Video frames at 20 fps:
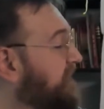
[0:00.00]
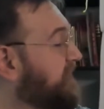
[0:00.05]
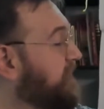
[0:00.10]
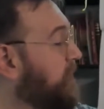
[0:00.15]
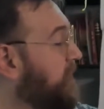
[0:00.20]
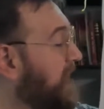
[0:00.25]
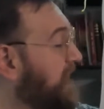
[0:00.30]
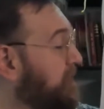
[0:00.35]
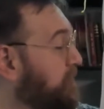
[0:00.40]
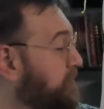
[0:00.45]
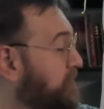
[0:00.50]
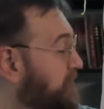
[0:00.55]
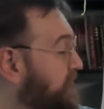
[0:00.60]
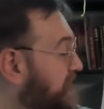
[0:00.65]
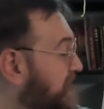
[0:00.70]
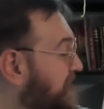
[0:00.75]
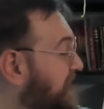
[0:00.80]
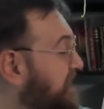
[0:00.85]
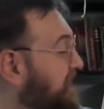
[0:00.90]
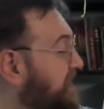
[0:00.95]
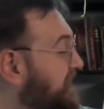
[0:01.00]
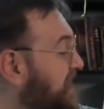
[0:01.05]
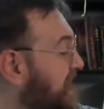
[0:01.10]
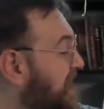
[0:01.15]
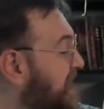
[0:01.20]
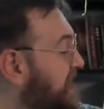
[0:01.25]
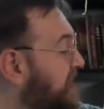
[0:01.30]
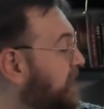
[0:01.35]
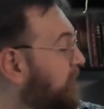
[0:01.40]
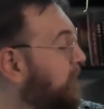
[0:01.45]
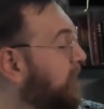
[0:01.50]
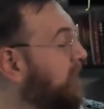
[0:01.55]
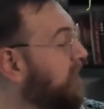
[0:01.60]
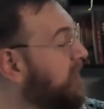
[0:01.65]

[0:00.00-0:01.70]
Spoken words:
so I appreciate that. That's a high number.